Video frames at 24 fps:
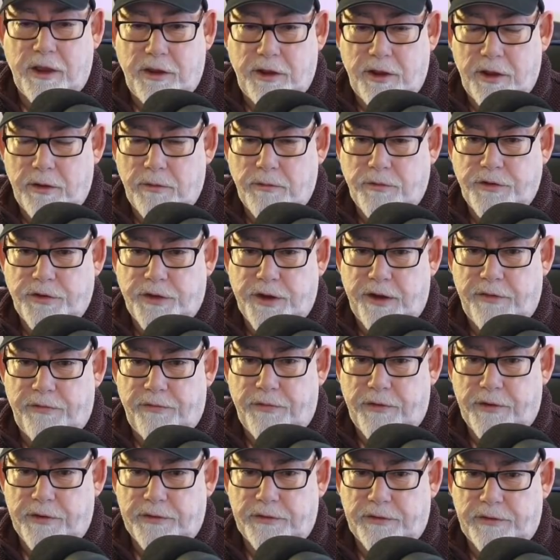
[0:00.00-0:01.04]
a huge
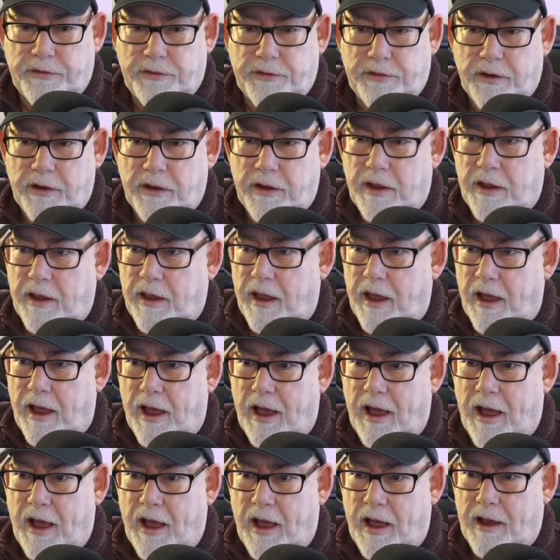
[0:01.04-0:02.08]
difference
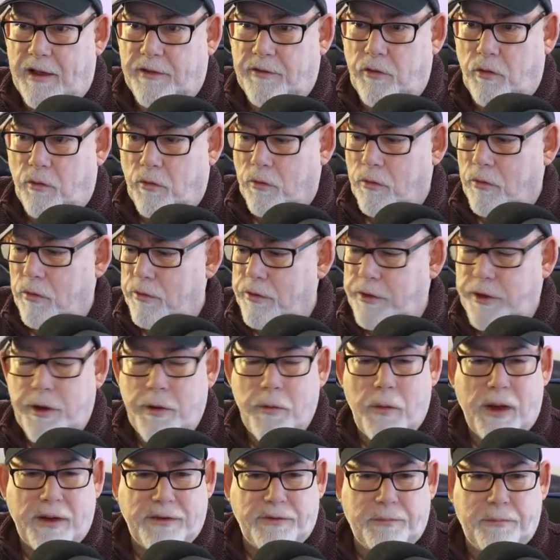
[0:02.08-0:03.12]
and all
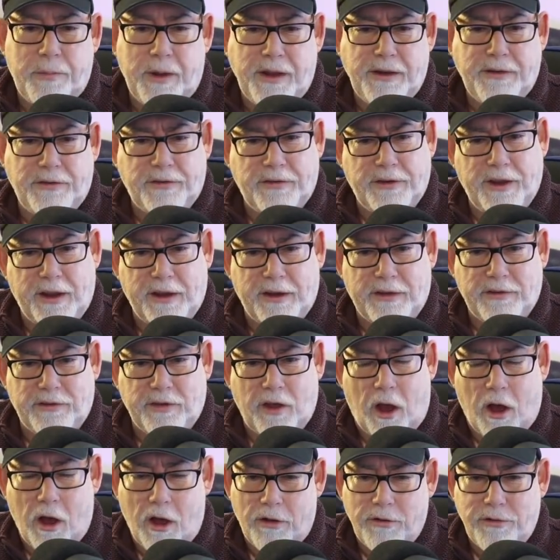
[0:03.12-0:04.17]
USB sticks
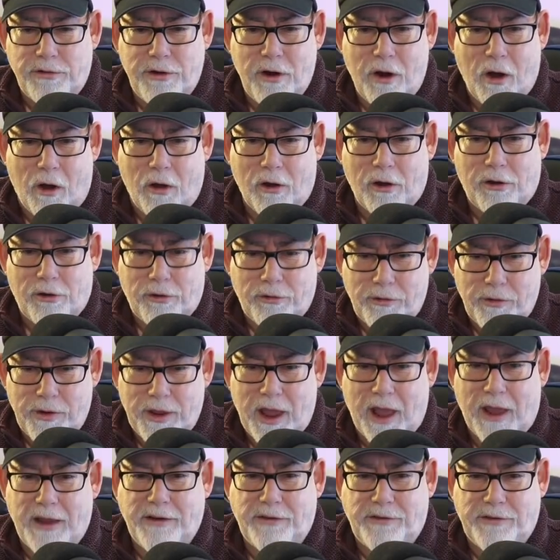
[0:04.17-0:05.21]
are not
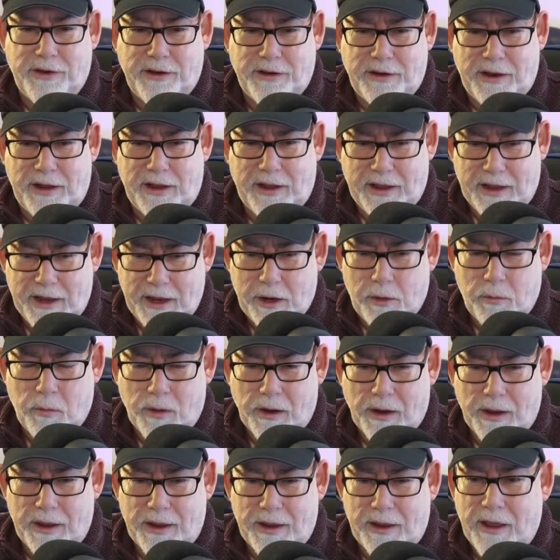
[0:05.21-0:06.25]
created
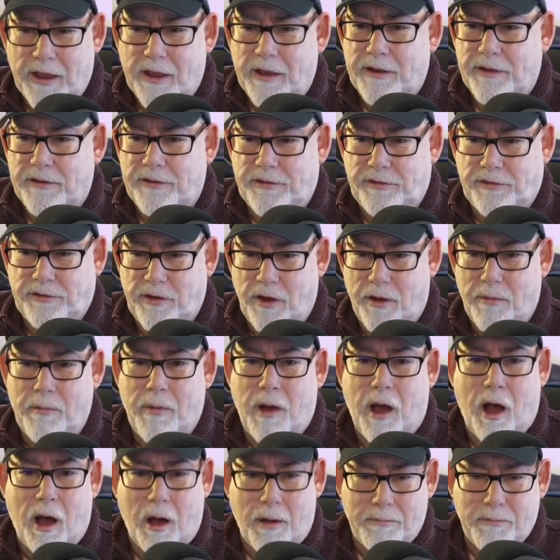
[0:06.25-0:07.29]
equally.
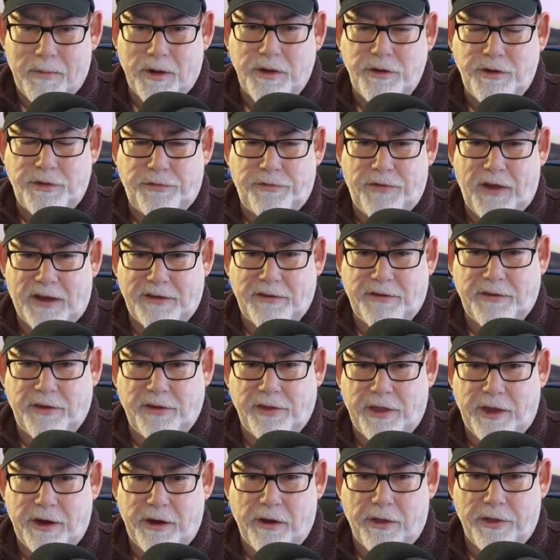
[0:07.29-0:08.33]
Some are much faster
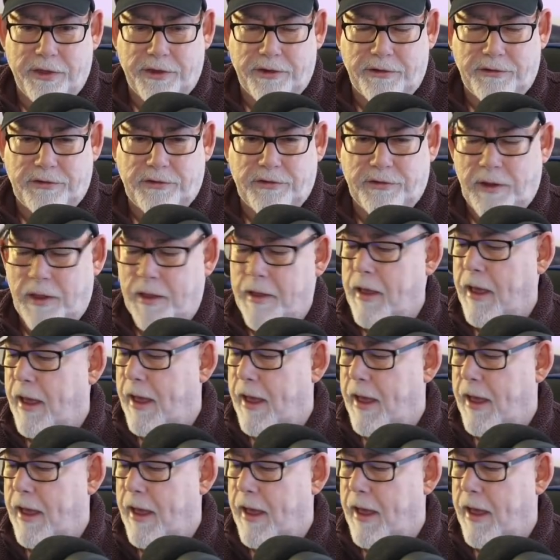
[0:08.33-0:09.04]
than others.